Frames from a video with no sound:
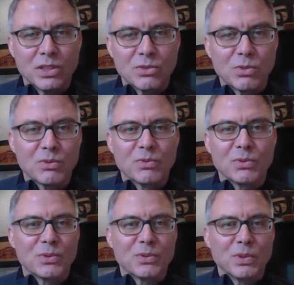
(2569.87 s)
That's what
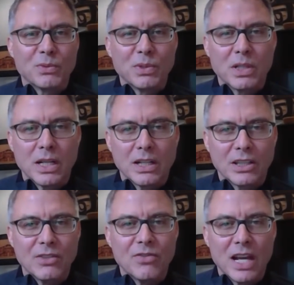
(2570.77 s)
we kind of
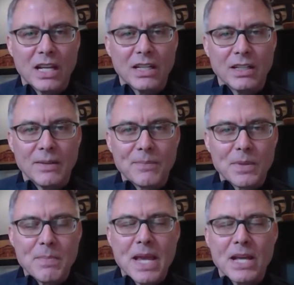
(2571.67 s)
live that
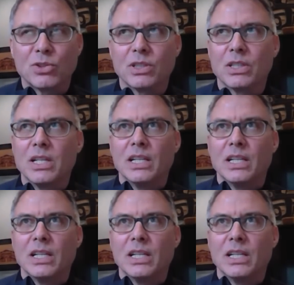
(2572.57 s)
mantra.